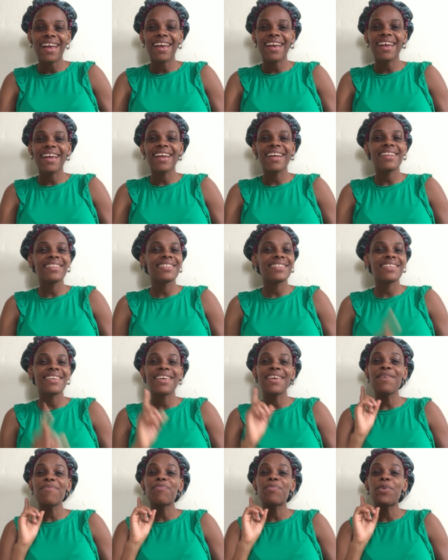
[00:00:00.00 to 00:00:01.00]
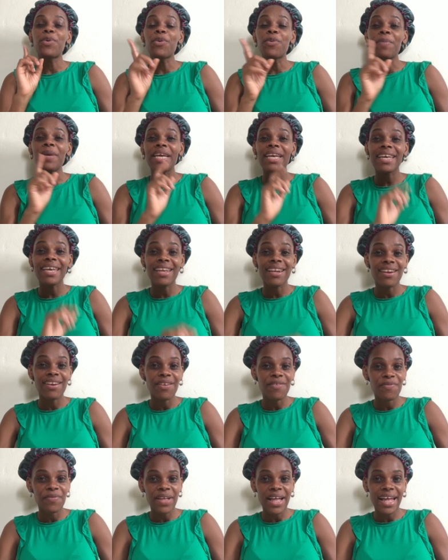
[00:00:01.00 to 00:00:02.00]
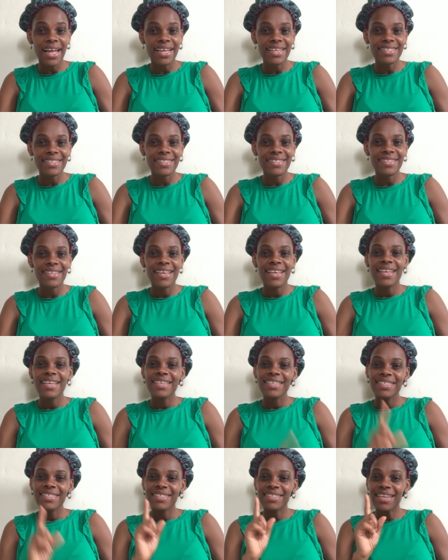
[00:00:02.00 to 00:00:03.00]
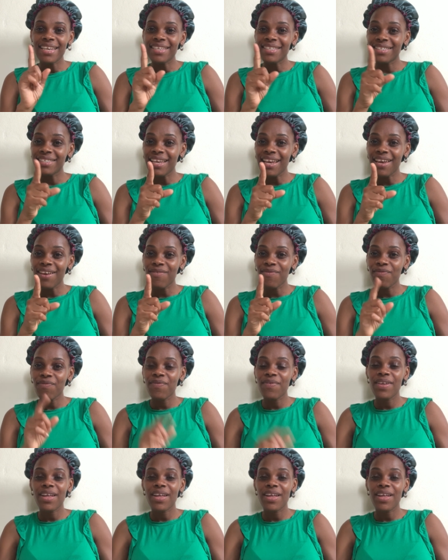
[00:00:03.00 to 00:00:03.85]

and keep blooming in love, guys. Stay safe.